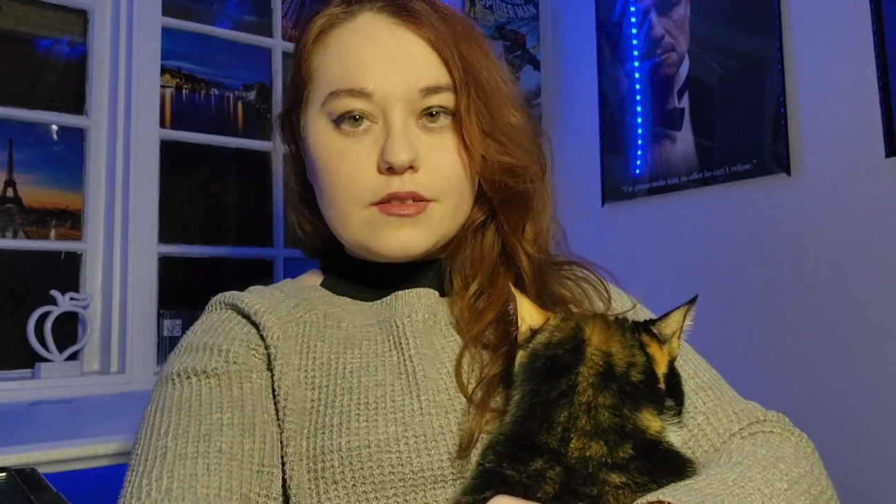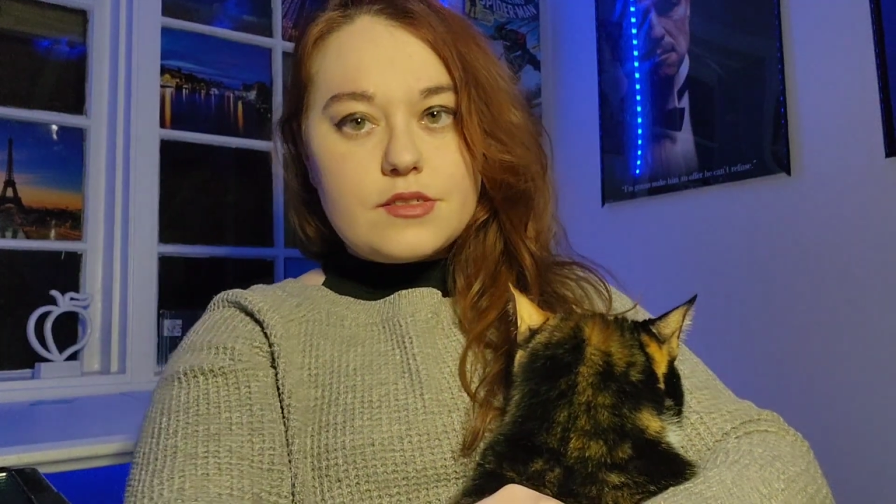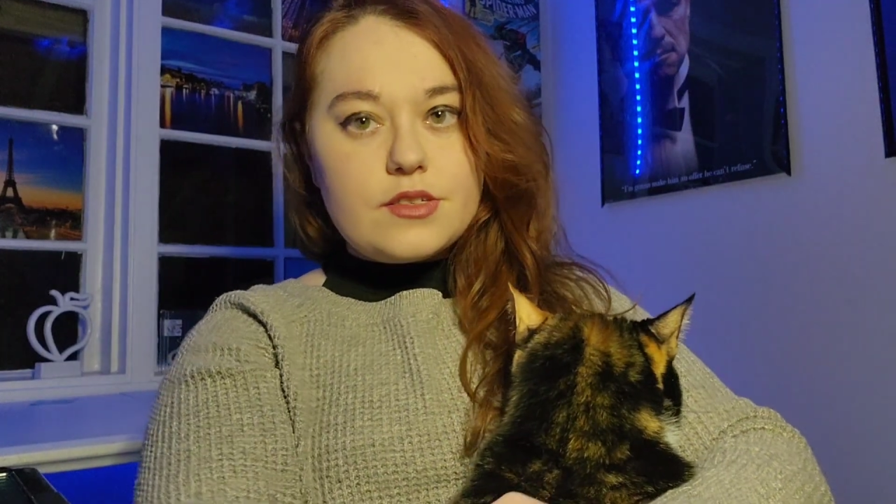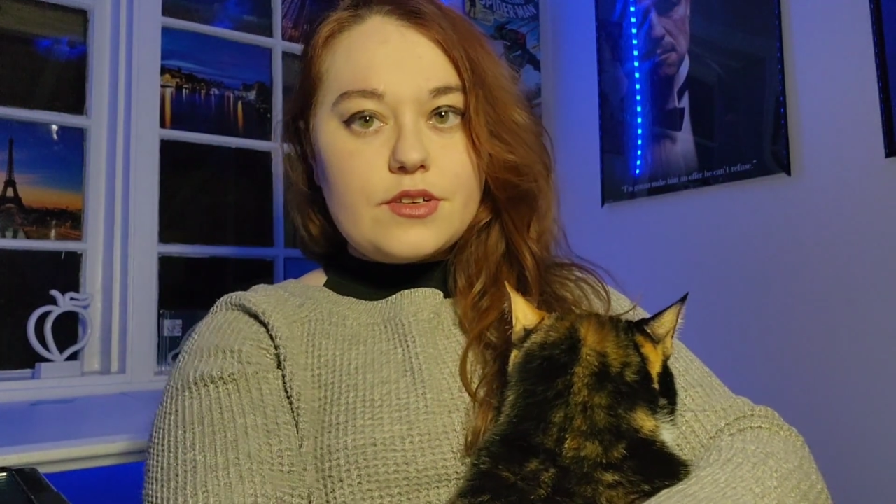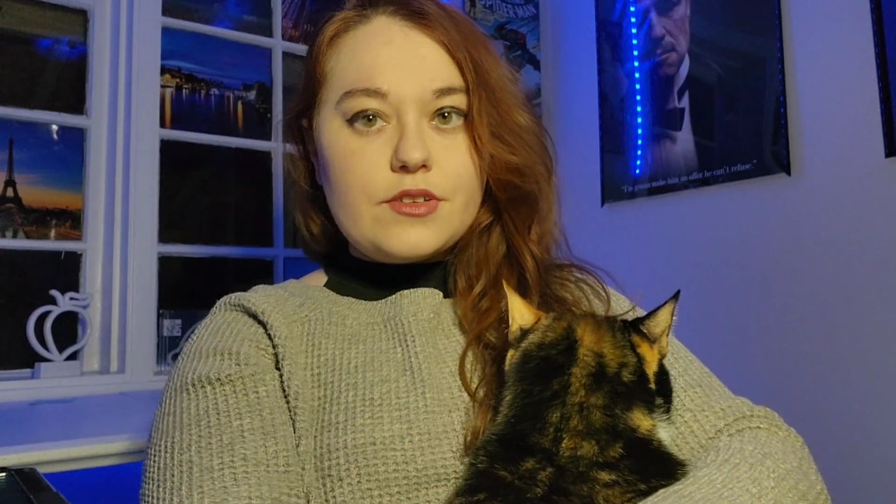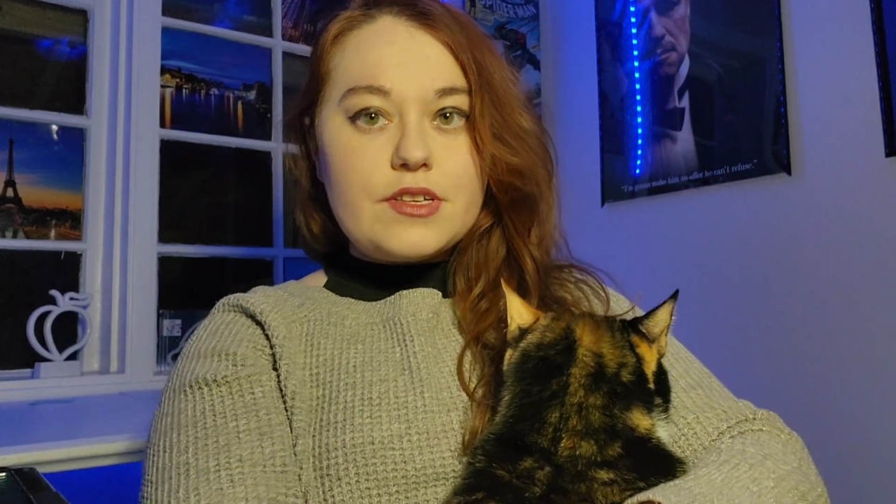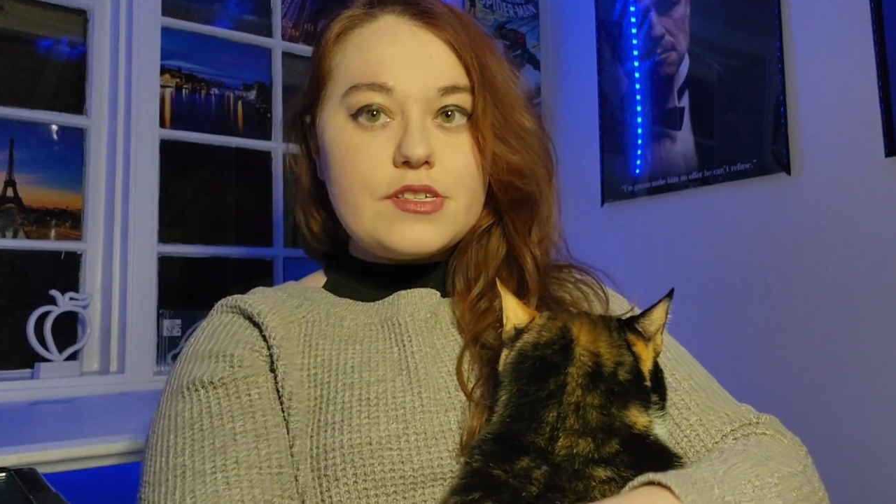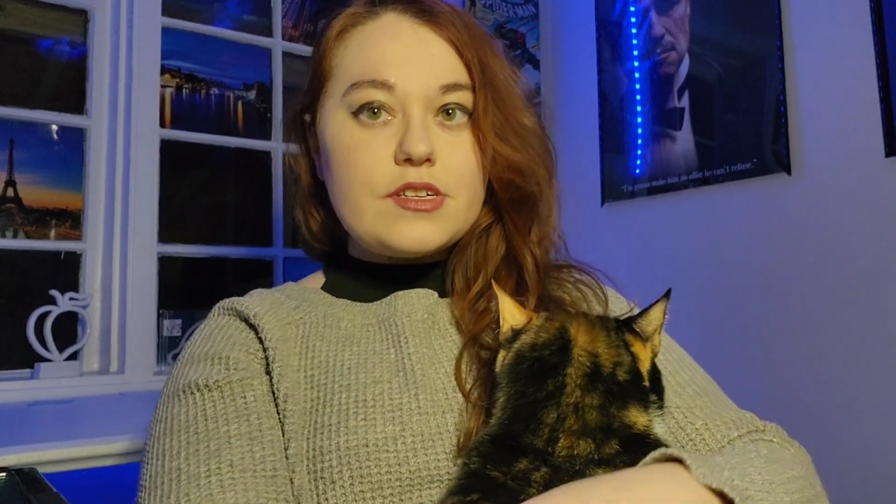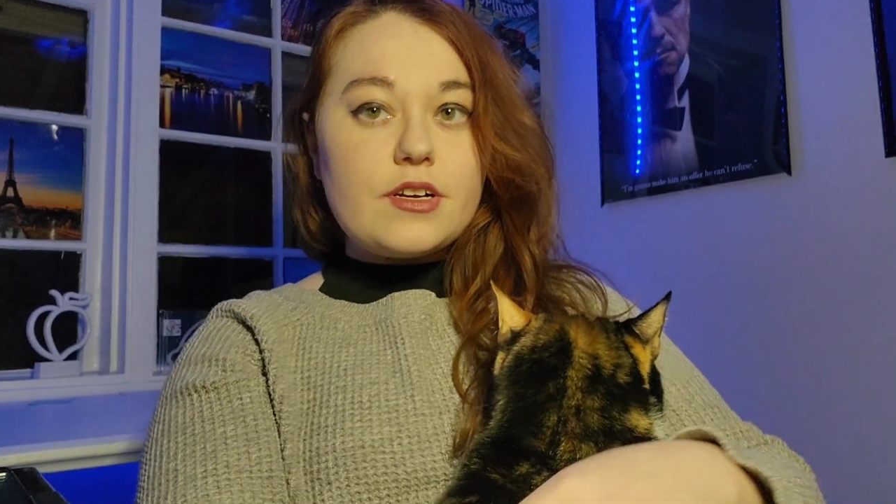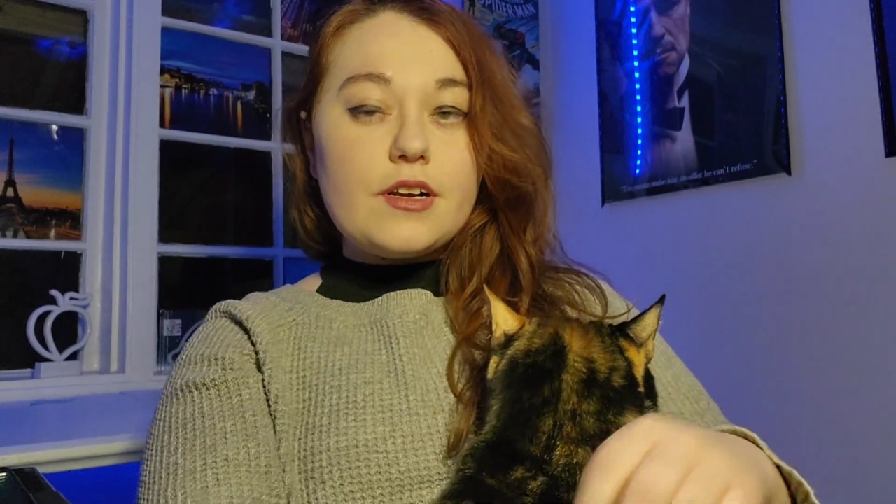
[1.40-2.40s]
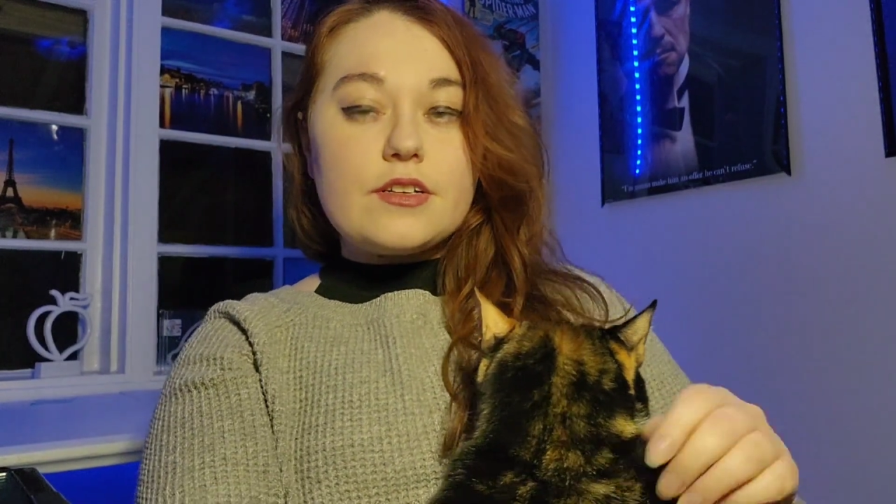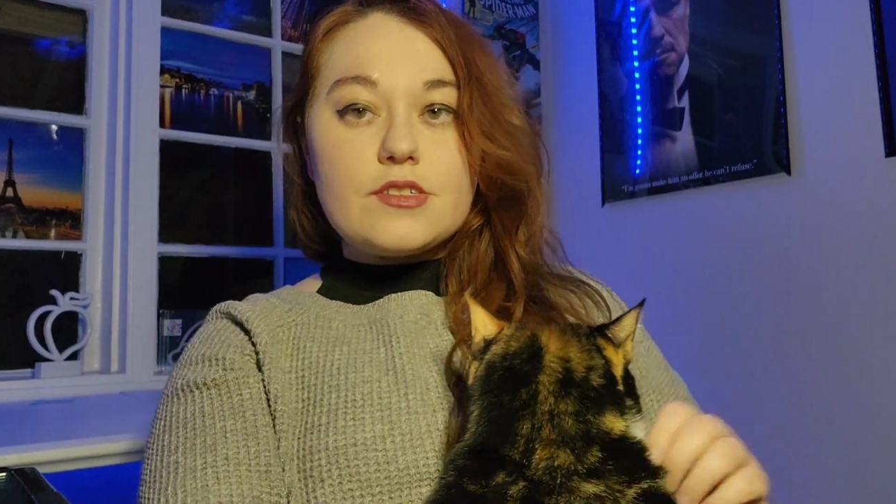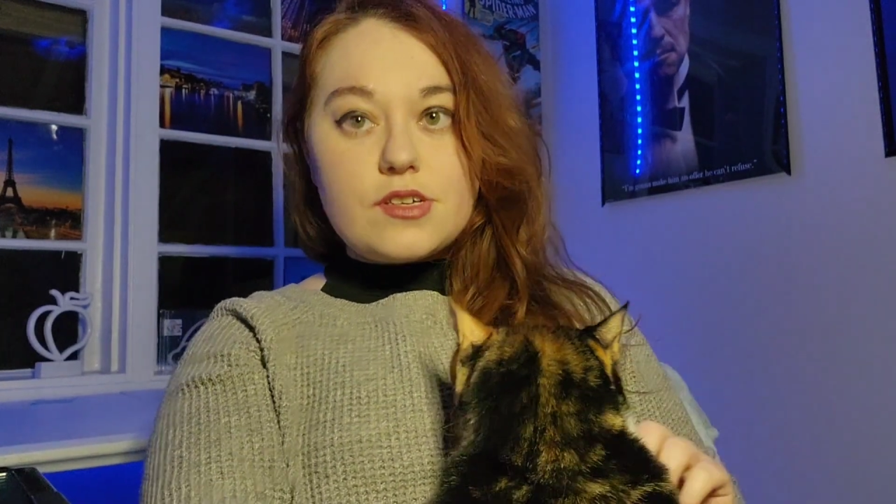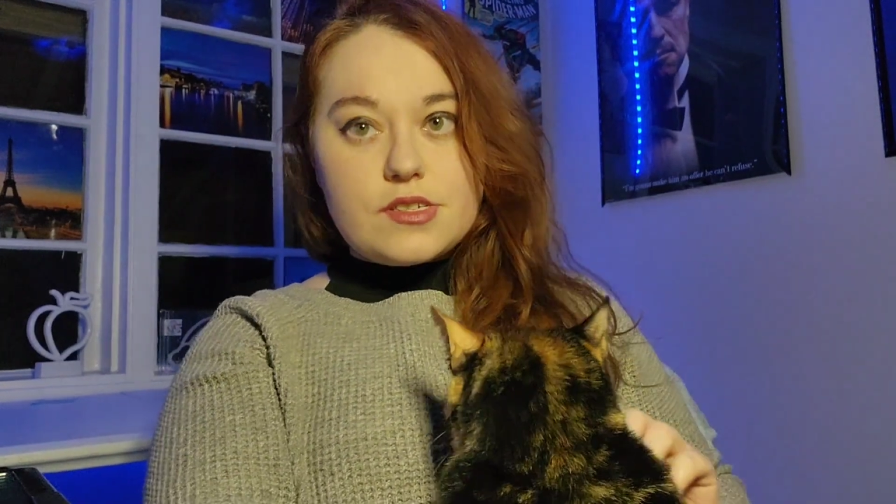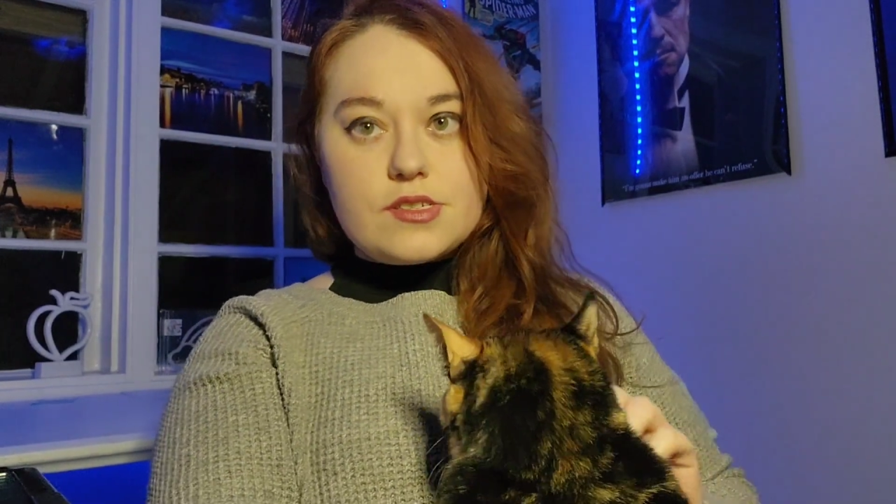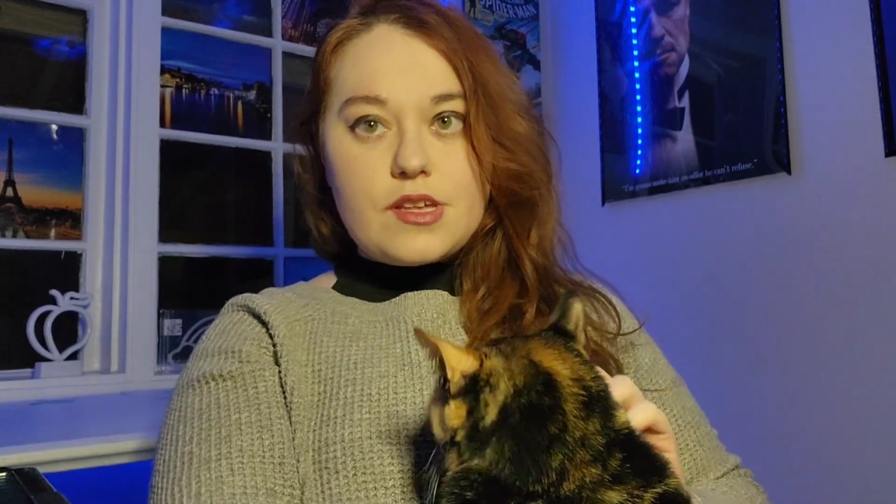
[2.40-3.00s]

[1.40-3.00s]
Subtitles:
So these are just